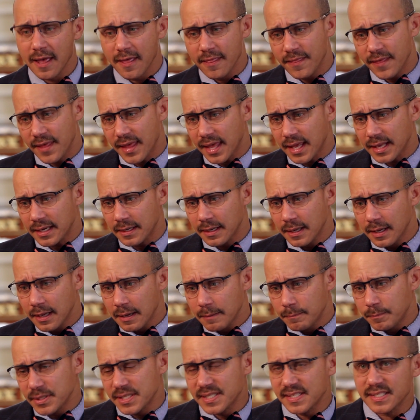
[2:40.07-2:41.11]
than
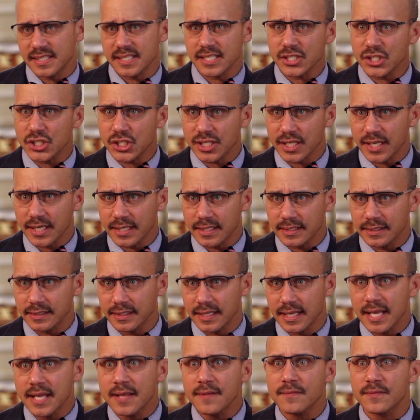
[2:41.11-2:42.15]
positioned
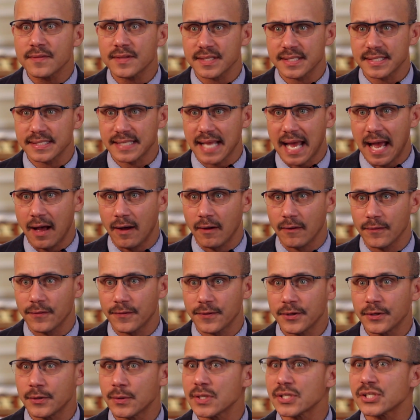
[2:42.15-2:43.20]
in the South,
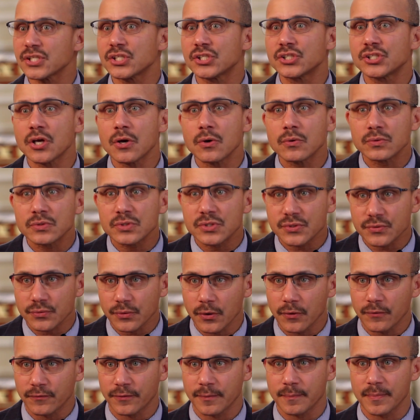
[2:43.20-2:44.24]
a stone's
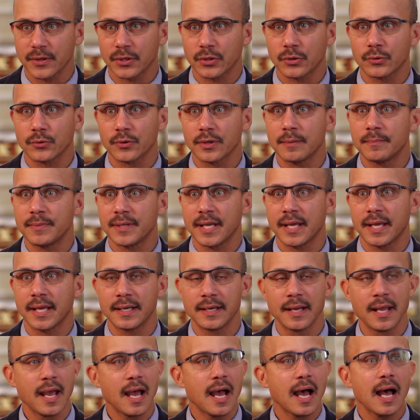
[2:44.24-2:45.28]
throw from the Caribbean,